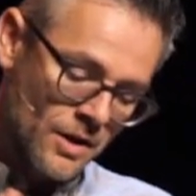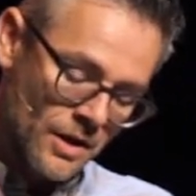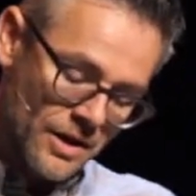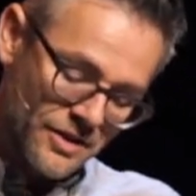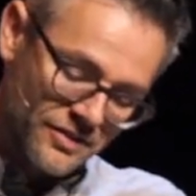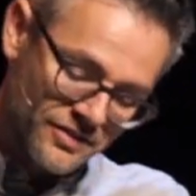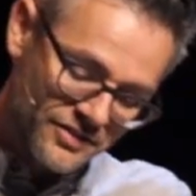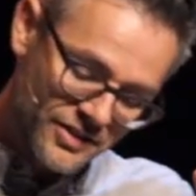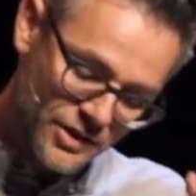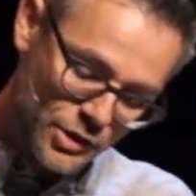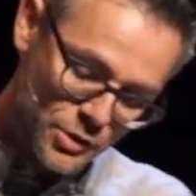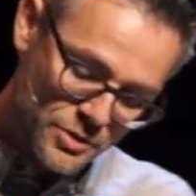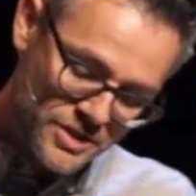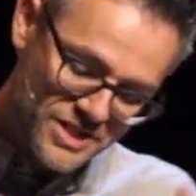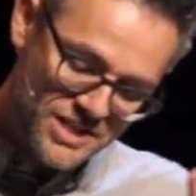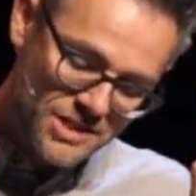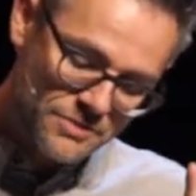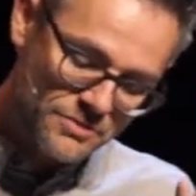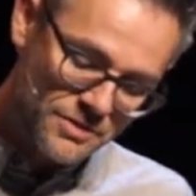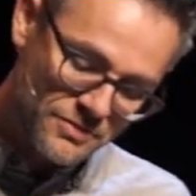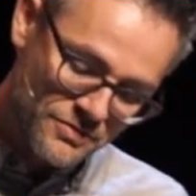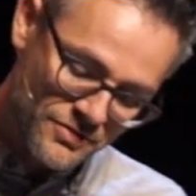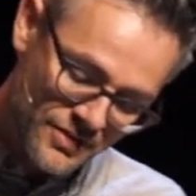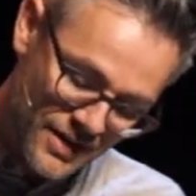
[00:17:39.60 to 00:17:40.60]
a series
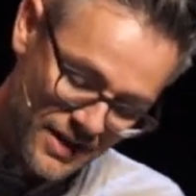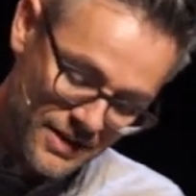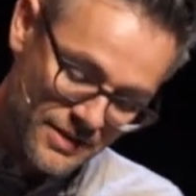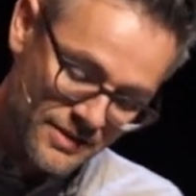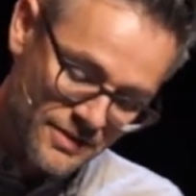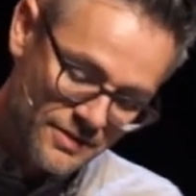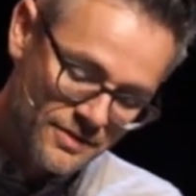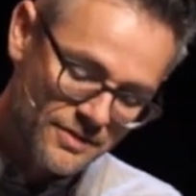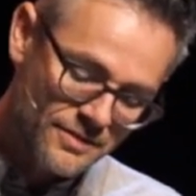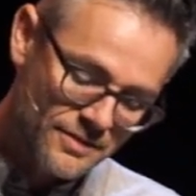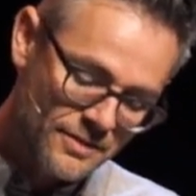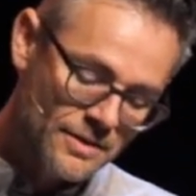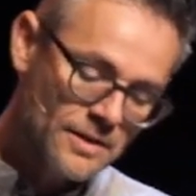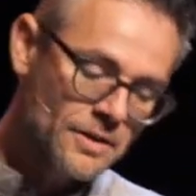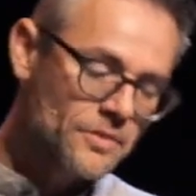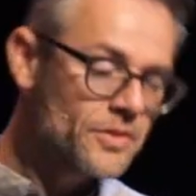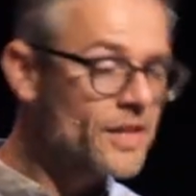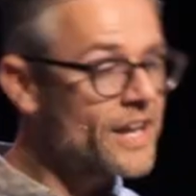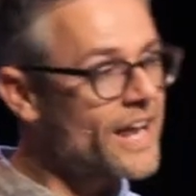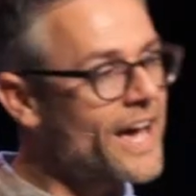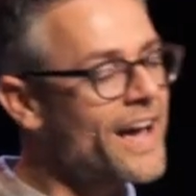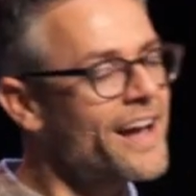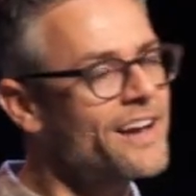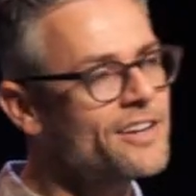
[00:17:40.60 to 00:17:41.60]
of events
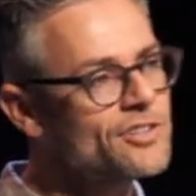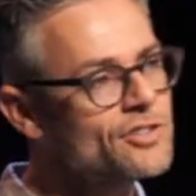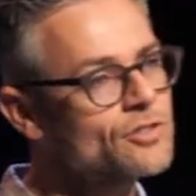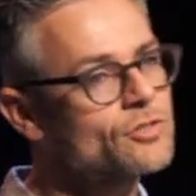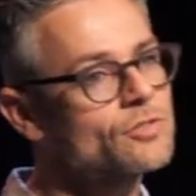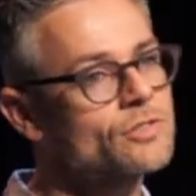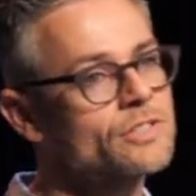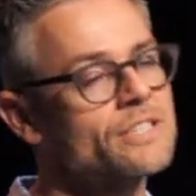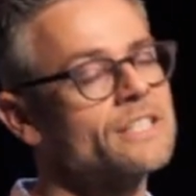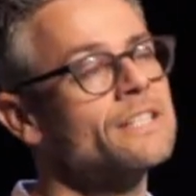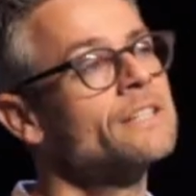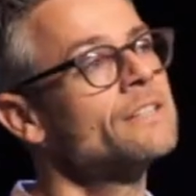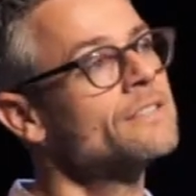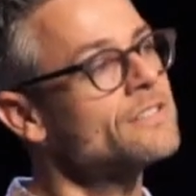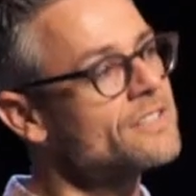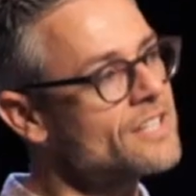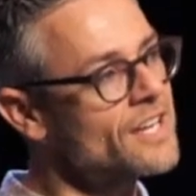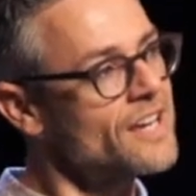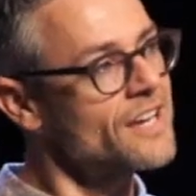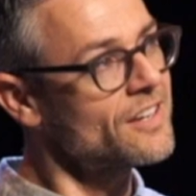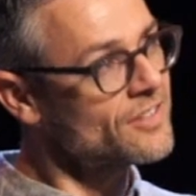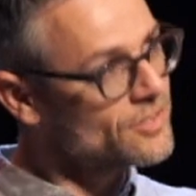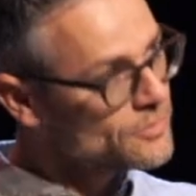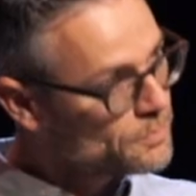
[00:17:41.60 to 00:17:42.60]
that actually
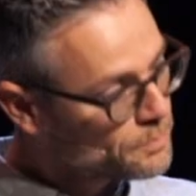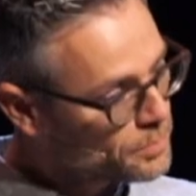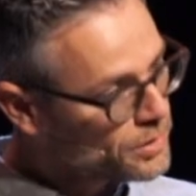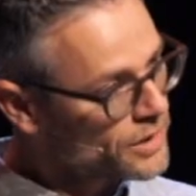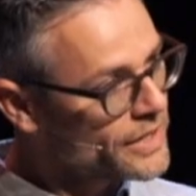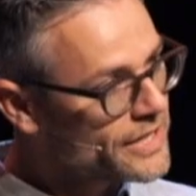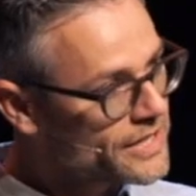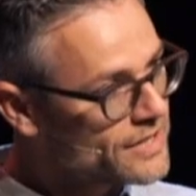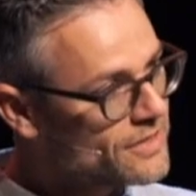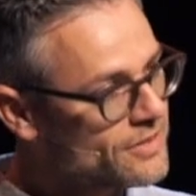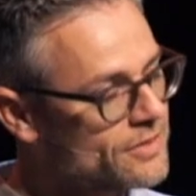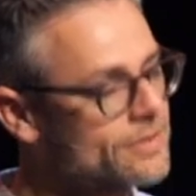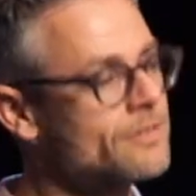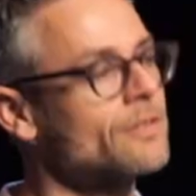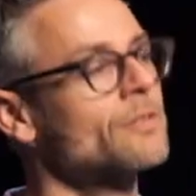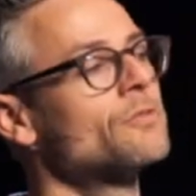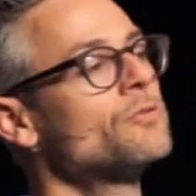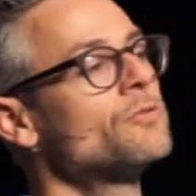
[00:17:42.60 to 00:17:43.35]
takes place